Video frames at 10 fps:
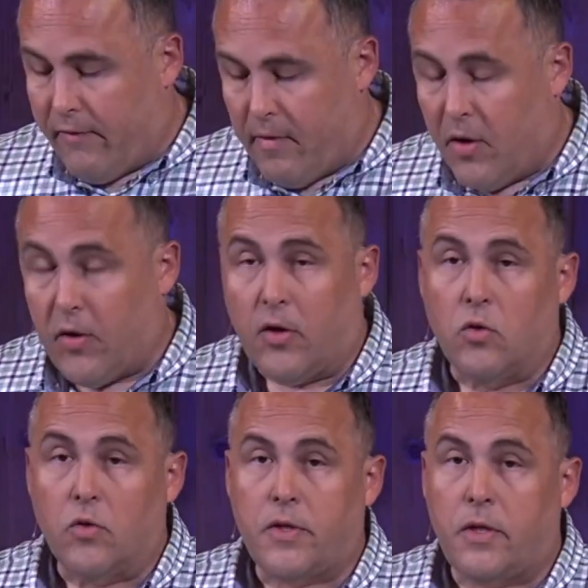in
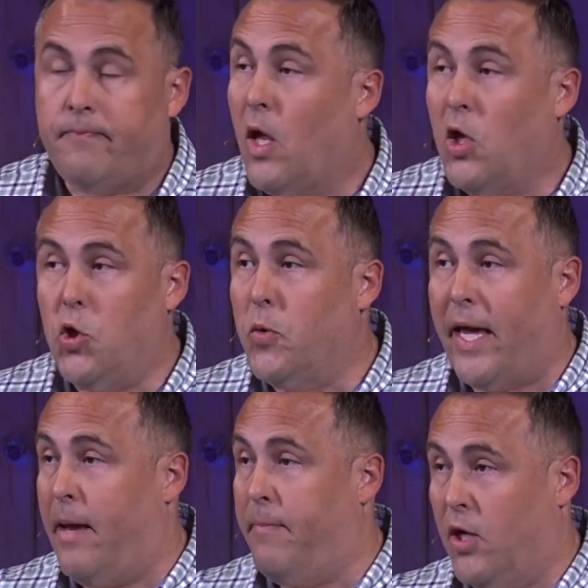miracles, you
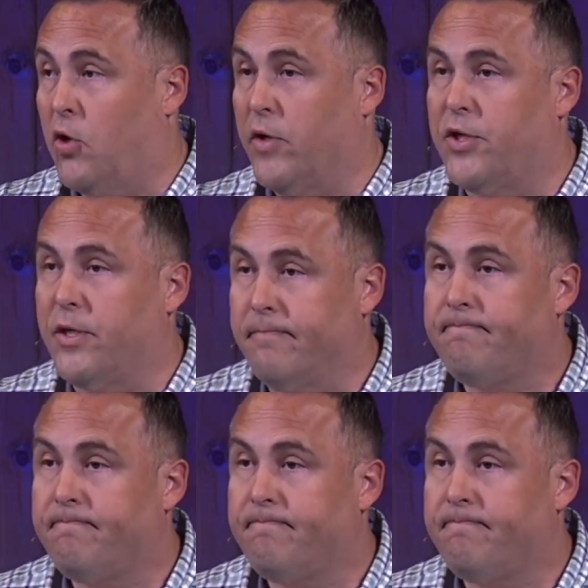can't be a Christian.